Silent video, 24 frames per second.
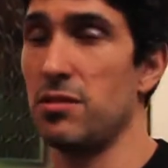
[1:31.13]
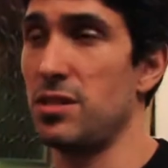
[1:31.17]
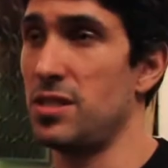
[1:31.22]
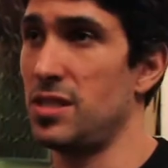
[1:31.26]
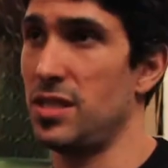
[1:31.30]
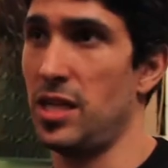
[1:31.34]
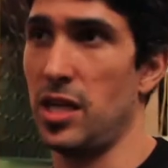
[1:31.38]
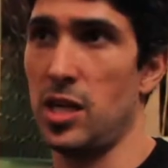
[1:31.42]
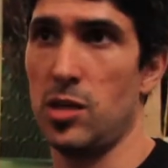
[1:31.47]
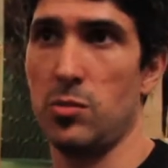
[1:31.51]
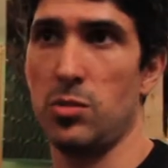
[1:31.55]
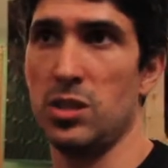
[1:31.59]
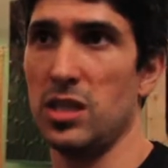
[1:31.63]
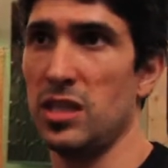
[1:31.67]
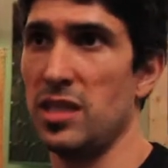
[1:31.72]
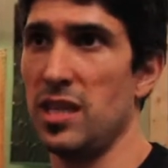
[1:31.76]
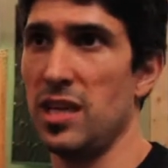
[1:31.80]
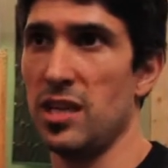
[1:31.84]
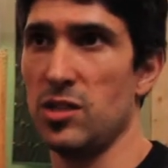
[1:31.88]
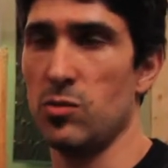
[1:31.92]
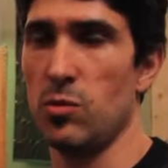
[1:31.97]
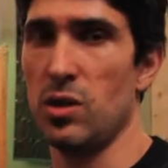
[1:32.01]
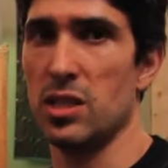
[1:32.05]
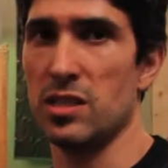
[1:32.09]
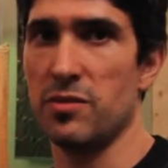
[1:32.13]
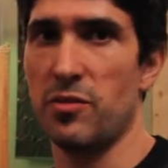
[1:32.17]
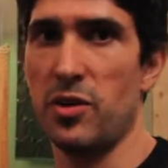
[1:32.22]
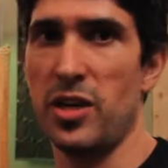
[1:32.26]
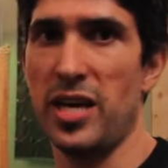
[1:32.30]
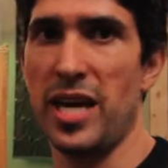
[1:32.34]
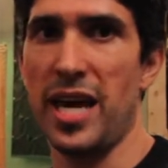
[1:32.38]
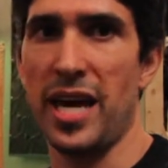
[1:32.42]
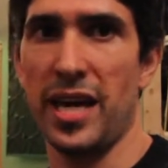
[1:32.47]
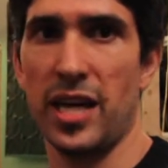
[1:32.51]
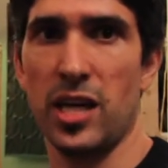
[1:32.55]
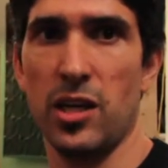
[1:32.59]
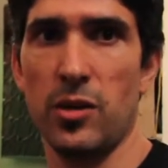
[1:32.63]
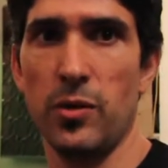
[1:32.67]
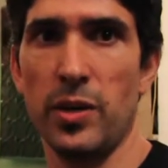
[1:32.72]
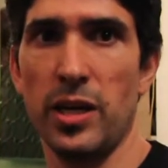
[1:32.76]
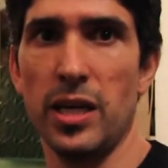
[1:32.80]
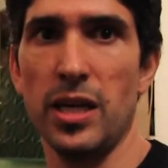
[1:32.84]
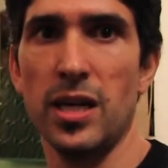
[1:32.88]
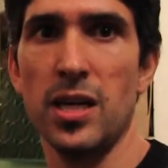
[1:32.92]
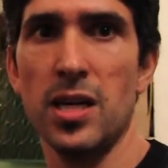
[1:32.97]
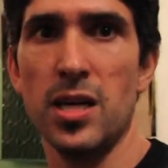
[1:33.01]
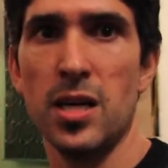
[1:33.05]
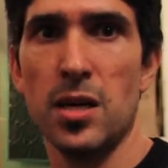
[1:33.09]
is terrible in there as well, it's very
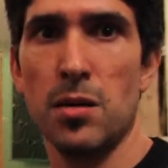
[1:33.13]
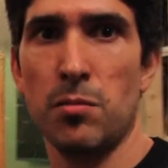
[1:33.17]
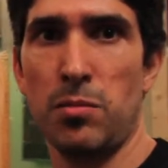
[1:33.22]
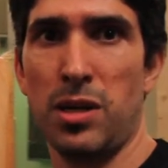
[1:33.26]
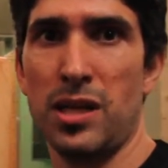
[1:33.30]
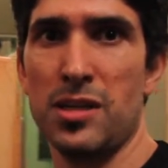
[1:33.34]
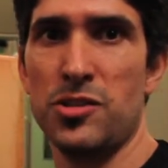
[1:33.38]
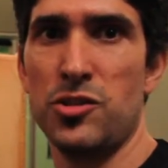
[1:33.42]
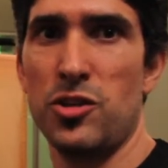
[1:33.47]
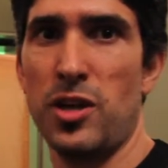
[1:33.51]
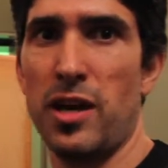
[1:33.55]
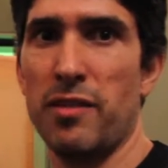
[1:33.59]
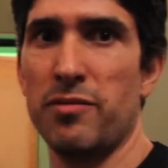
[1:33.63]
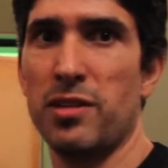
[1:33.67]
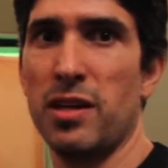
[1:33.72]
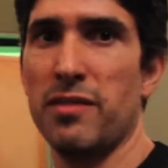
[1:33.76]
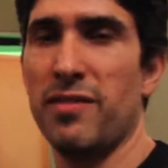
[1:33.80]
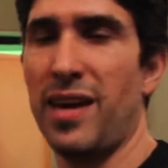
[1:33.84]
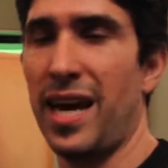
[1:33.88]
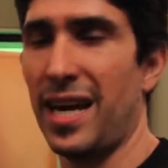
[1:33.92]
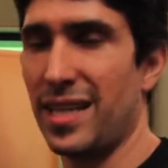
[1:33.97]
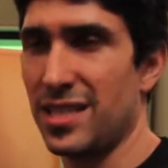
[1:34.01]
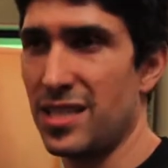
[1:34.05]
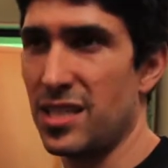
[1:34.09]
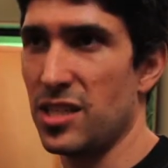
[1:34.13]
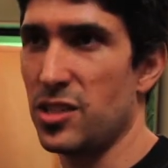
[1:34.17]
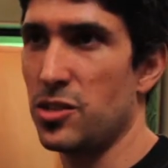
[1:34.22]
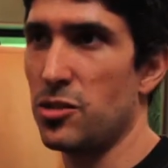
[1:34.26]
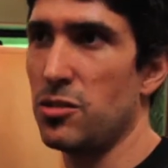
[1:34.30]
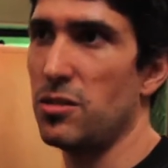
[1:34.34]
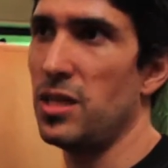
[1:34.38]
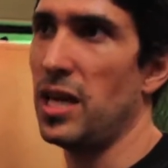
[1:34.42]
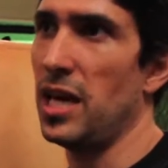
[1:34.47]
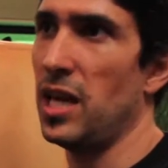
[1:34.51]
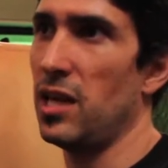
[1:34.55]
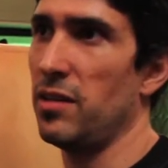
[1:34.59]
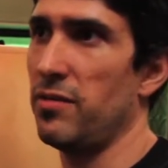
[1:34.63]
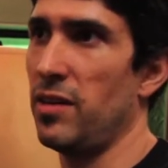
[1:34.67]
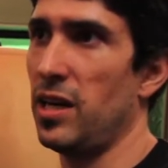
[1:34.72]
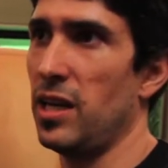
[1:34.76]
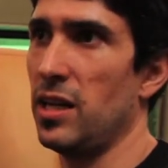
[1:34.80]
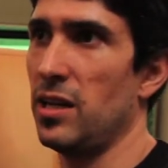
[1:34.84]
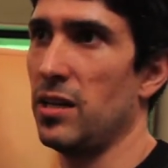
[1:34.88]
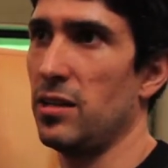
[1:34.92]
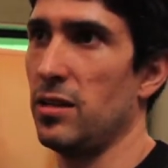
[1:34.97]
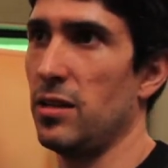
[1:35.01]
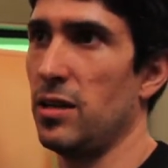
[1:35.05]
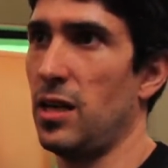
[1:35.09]
echoey. Plus you have to have access to the
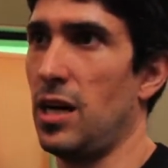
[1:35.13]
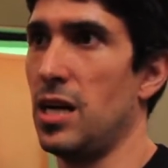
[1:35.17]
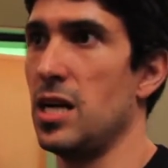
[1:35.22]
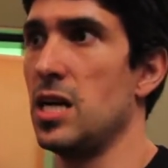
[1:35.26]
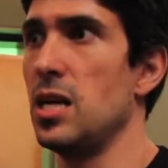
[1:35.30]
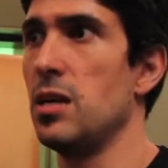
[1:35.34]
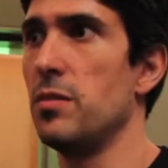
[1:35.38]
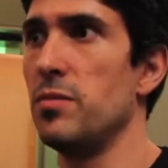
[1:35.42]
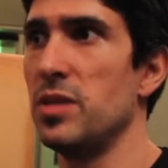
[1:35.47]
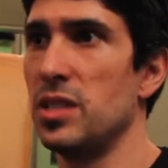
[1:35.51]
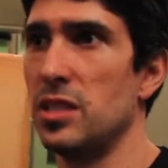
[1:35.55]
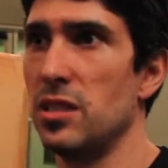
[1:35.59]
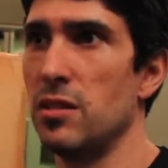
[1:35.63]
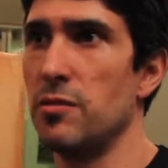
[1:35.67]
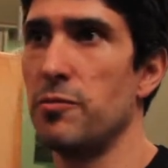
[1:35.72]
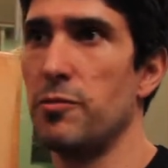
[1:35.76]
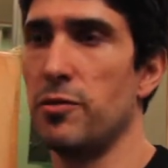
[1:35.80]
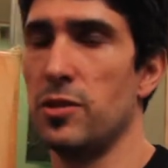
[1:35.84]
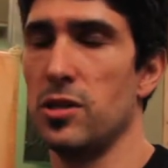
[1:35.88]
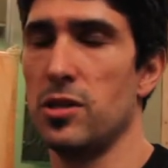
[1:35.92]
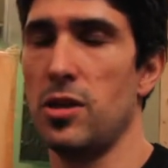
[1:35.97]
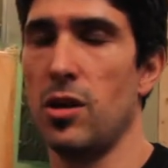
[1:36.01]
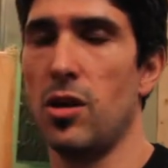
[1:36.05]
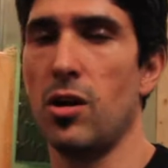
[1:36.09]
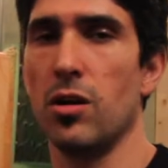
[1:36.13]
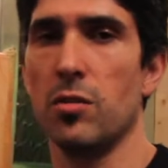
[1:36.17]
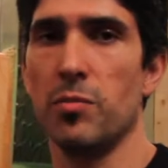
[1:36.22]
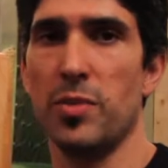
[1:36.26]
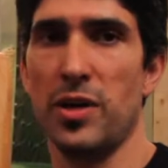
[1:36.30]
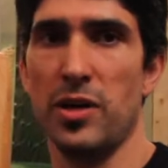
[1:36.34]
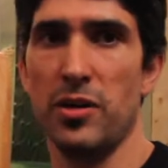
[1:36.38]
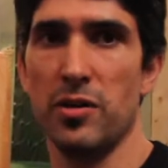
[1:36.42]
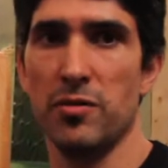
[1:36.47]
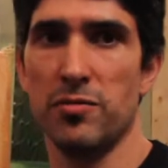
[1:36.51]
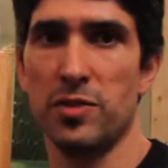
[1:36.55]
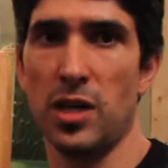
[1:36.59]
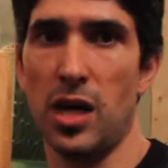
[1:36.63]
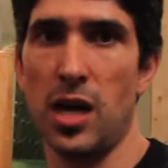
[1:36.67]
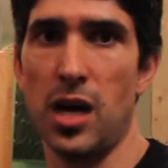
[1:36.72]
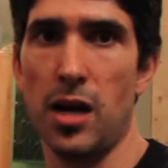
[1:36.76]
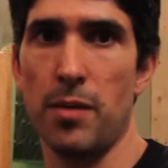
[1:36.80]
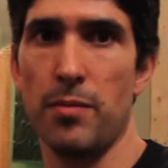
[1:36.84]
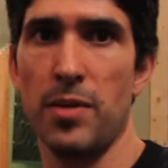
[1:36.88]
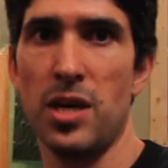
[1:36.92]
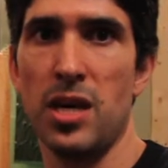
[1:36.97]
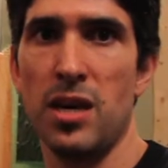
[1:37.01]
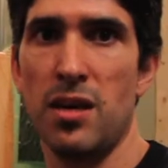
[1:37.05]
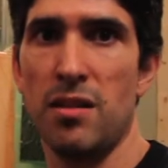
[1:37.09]
elevator unlimited for a long period of
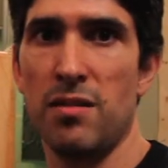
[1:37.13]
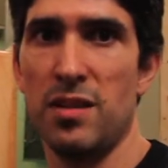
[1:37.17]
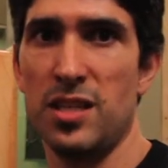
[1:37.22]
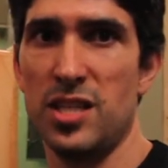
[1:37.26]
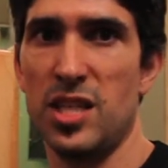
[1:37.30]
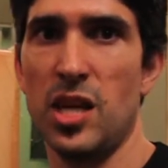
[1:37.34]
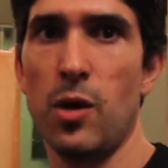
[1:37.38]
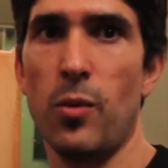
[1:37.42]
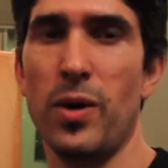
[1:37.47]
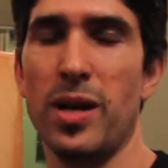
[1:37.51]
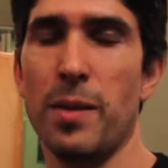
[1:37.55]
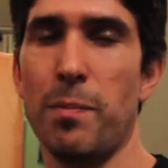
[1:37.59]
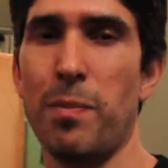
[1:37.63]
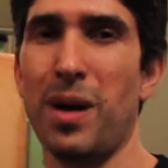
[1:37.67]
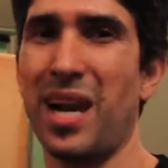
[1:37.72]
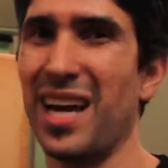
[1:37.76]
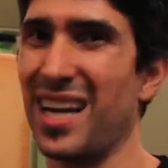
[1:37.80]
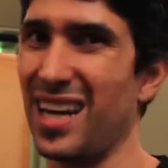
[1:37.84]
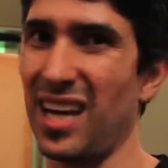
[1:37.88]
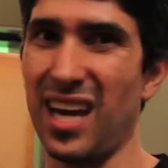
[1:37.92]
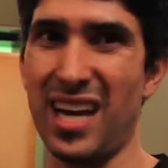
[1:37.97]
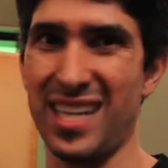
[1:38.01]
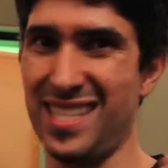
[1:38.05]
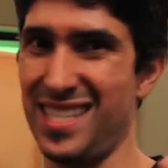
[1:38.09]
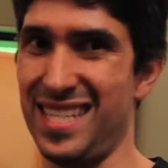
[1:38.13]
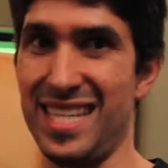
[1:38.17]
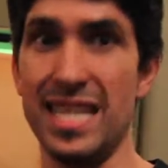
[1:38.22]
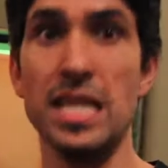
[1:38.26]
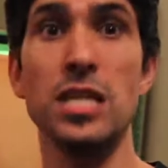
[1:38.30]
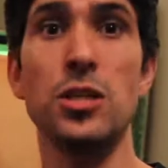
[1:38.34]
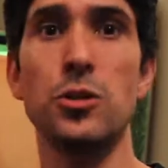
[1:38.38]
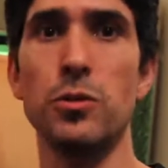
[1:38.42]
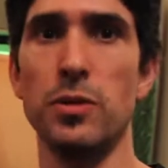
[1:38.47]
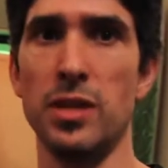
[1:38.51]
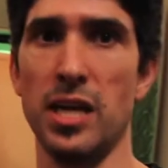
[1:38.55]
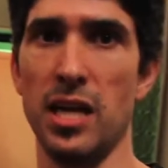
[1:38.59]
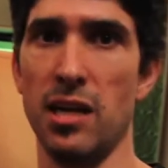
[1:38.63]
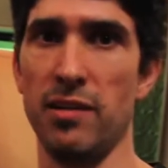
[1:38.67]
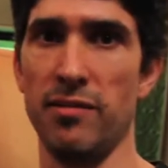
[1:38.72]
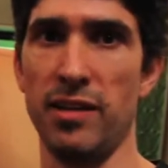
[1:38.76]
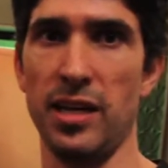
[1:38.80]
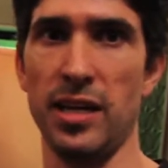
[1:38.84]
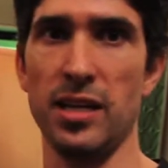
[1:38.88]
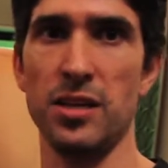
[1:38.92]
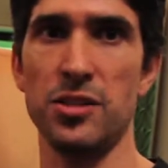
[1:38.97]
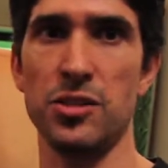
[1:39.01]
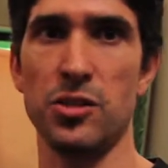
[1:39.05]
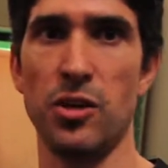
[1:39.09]
time. There's no way to plug lights into an
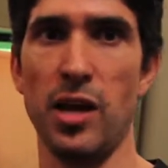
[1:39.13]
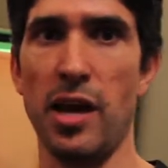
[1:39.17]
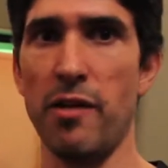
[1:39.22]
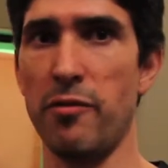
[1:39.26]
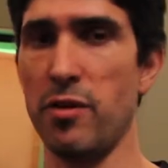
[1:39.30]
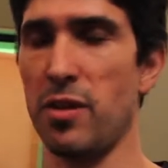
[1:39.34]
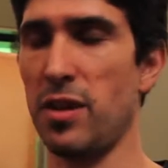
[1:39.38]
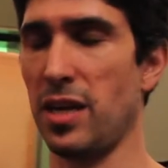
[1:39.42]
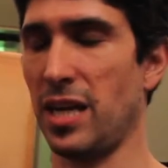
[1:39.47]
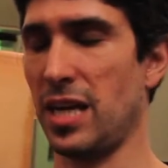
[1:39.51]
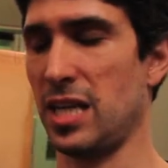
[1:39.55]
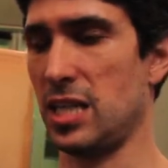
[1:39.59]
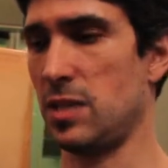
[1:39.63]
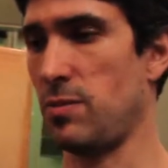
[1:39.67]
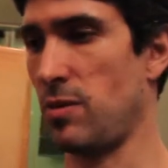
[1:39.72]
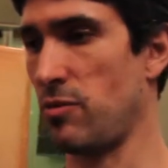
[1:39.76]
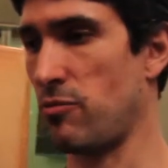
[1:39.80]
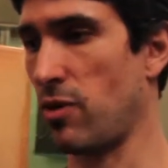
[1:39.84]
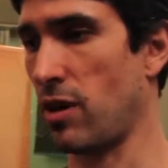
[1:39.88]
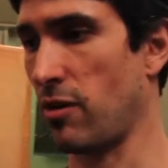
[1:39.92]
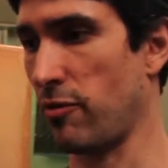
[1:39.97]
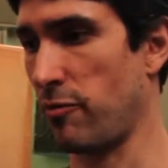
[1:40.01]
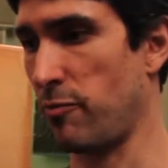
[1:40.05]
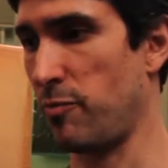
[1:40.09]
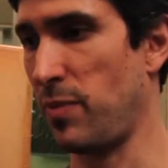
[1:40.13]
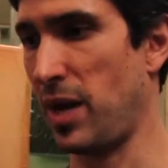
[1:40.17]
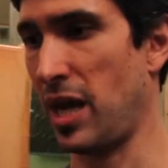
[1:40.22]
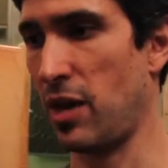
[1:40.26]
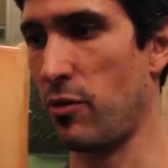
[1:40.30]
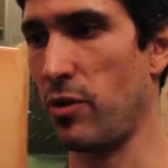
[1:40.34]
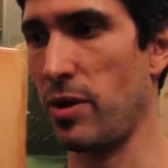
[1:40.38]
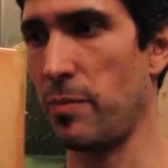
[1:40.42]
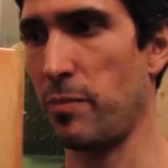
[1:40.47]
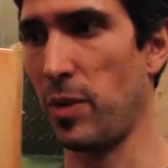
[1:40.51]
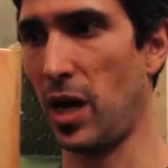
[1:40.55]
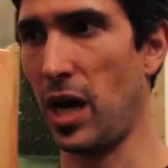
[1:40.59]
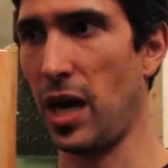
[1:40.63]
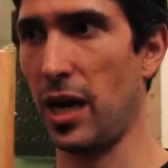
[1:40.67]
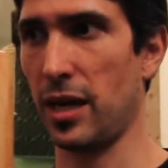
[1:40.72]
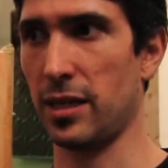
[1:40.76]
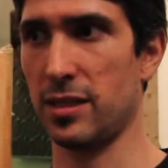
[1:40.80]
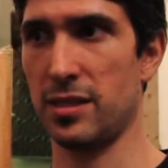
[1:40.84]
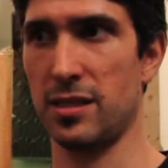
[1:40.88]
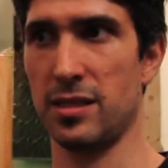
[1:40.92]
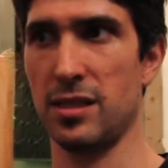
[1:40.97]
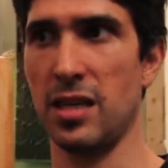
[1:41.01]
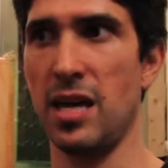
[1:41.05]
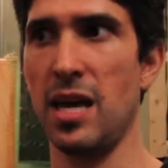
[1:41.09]
elevator, so everything has to be run off battery
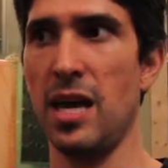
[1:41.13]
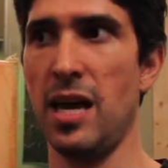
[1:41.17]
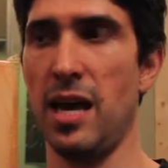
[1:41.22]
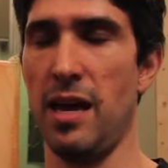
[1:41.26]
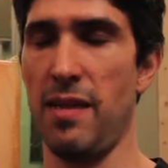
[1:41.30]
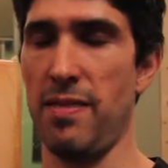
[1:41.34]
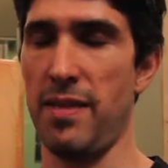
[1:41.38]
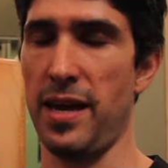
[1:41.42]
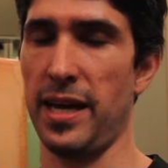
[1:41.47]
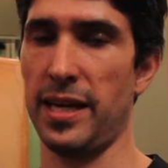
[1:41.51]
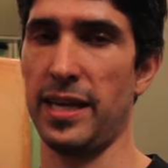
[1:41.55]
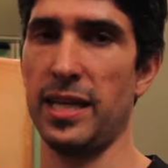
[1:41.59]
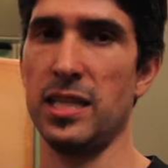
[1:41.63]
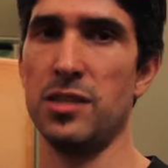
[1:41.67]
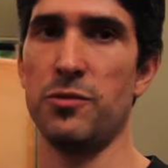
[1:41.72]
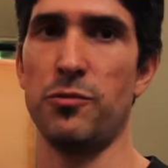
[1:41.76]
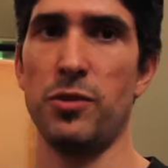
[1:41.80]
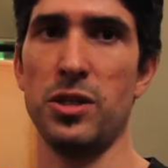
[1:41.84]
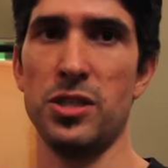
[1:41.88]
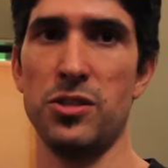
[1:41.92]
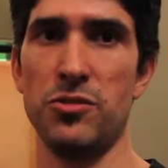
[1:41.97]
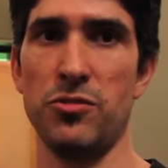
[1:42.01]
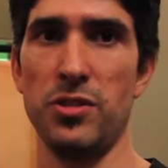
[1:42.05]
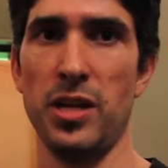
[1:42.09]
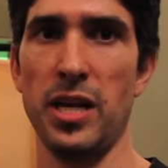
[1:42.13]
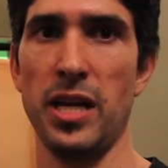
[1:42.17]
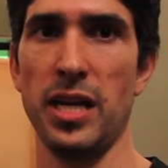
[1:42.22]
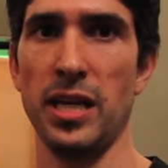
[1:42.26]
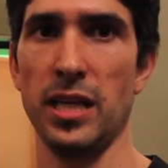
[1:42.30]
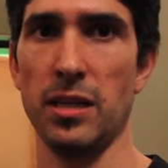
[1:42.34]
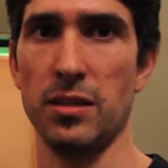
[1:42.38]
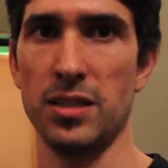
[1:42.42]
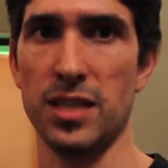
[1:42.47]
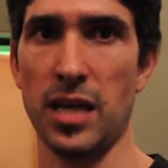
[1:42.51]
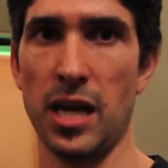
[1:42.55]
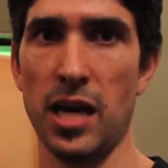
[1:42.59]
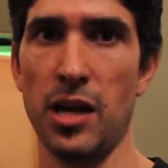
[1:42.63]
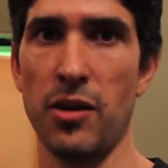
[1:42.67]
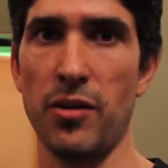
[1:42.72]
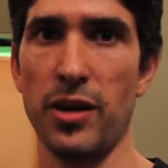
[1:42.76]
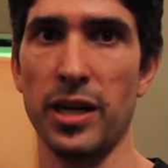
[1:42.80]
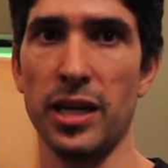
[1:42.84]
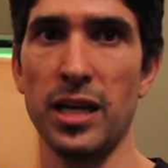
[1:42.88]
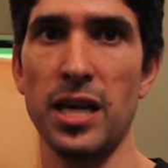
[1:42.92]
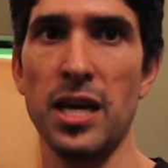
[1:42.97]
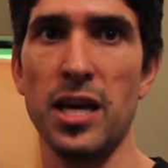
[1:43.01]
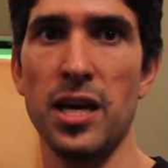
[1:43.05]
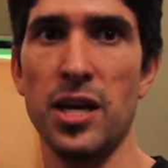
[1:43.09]
packs, and that gets frustrating and tiring.